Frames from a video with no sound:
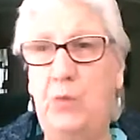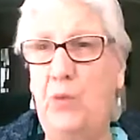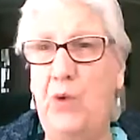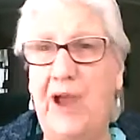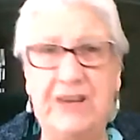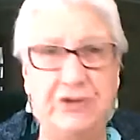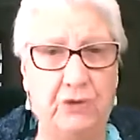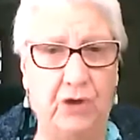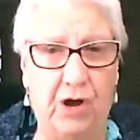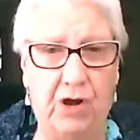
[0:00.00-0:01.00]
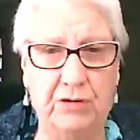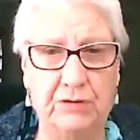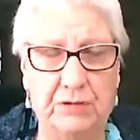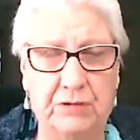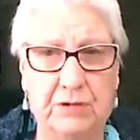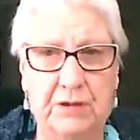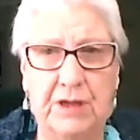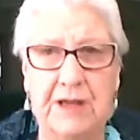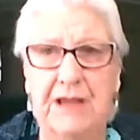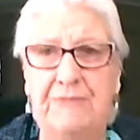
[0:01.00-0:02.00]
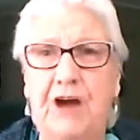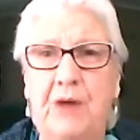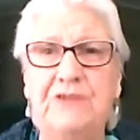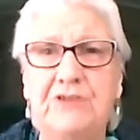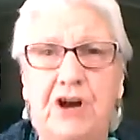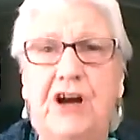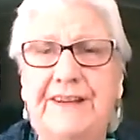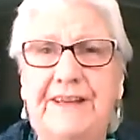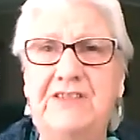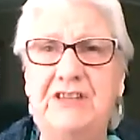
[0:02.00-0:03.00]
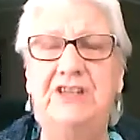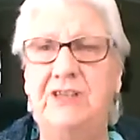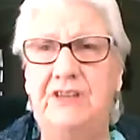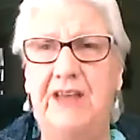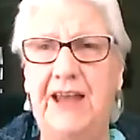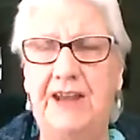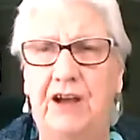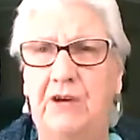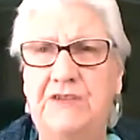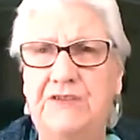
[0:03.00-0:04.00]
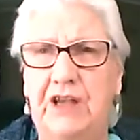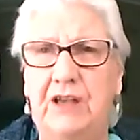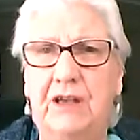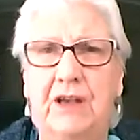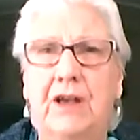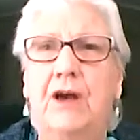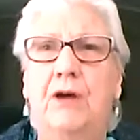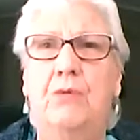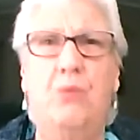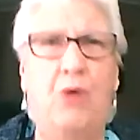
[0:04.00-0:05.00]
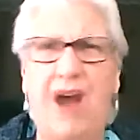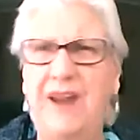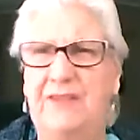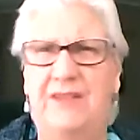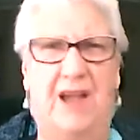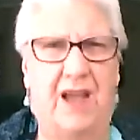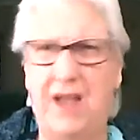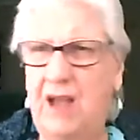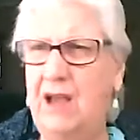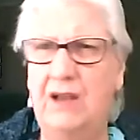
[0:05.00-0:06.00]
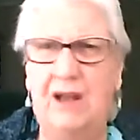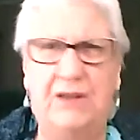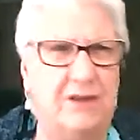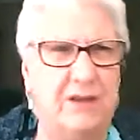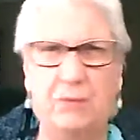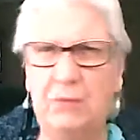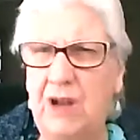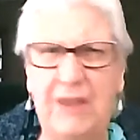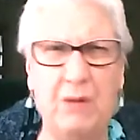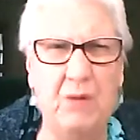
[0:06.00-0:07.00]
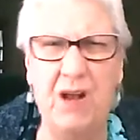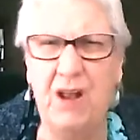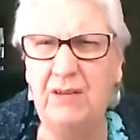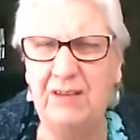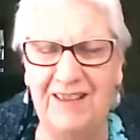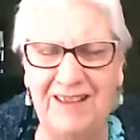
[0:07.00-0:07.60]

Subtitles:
Way too long. If I was God listening to that, I would say, what the heck? What do they want?"